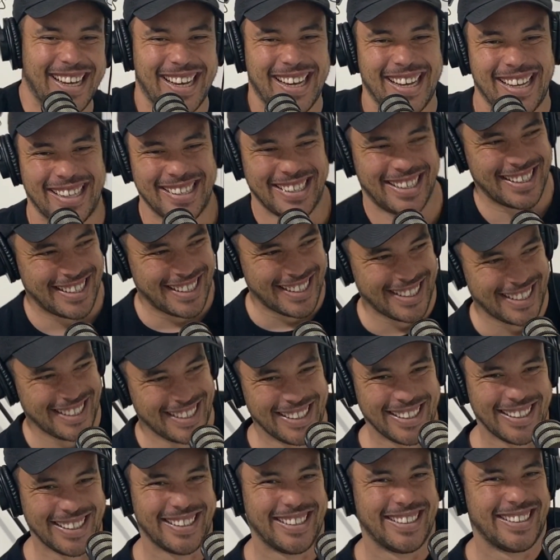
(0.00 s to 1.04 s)
Uh,
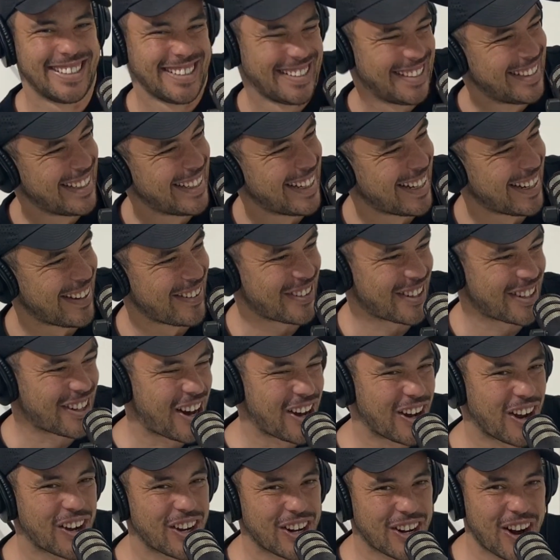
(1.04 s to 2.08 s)
I'm
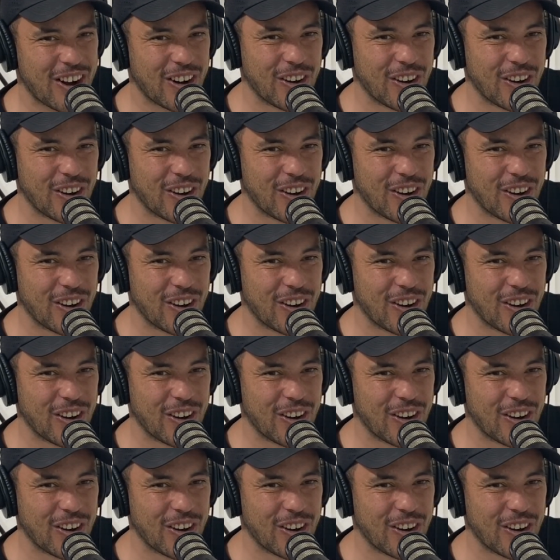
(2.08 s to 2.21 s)
gonna go.